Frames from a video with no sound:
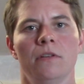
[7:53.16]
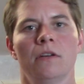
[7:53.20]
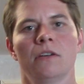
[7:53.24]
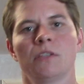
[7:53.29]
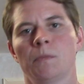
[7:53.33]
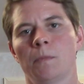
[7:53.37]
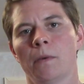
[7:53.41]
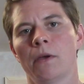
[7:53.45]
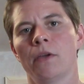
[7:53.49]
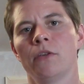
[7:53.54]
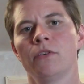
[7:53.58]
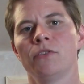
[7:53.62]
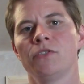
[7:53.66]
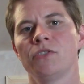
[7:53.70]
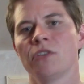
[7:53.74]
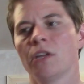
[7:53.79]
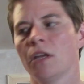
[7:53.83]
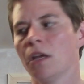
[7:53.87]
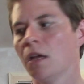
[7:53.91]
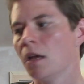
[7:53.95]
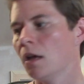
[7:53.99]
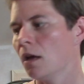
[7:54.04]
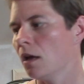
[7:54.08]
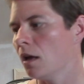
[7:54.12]
I suppose.
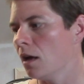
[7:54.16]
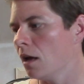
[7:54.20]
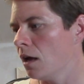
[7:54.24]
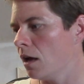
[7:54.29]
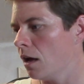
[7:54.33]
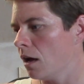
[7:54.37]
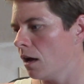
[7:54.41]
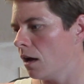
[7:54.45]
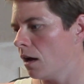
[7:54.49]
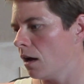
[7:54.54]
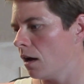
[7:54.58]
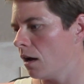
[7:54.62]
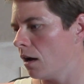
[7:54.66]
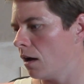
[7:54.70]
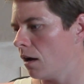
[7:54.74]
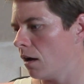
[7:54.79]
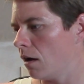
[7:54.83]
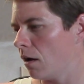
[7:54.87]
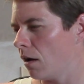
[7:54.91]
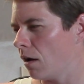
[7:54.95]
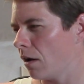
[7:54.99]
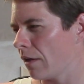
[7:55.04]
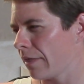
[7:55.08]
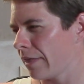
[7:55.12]

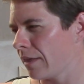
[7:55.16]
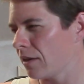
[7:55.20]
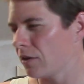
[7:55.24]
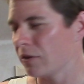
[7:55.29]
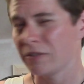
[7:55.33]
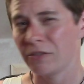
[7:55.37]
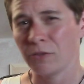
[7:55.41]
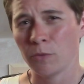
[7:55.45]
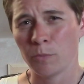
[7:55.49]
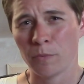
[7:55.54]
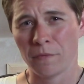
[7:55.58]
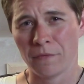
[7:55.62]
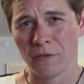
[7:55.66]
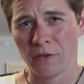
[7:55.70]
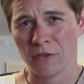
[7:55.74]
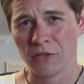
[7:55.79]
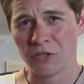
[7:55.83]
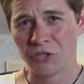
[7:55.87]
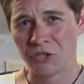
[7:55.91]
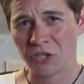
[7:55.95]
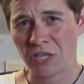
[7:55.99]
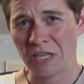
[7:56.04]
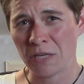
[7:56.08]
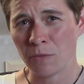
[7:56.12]
I think I still prefer the
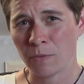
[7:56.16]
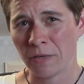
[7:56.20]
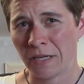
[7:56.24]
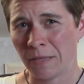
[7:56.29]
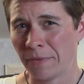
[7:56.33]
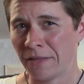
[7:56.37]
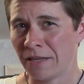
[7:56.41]
Shiwi,